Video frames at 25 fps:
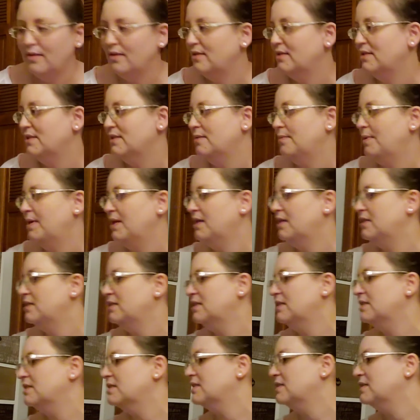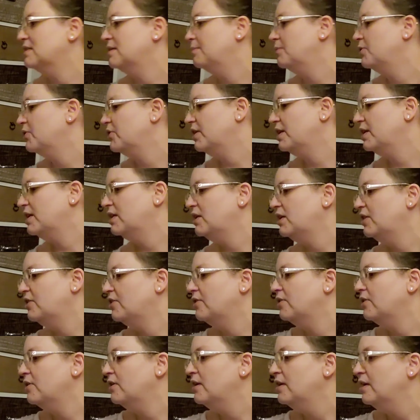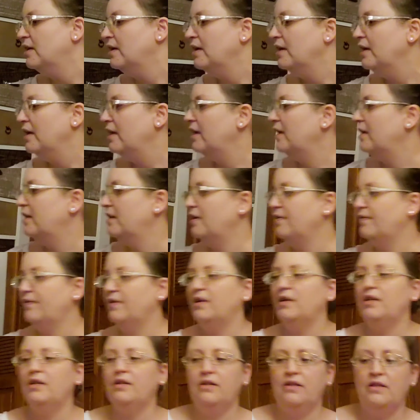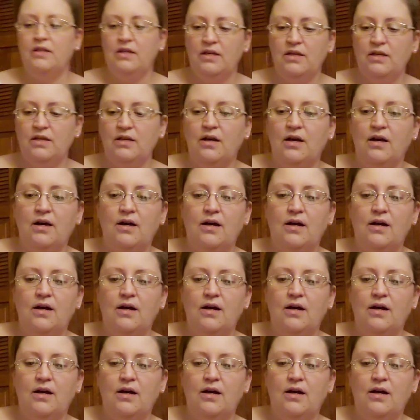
That doesn't make any sense because I'm looking here, and even the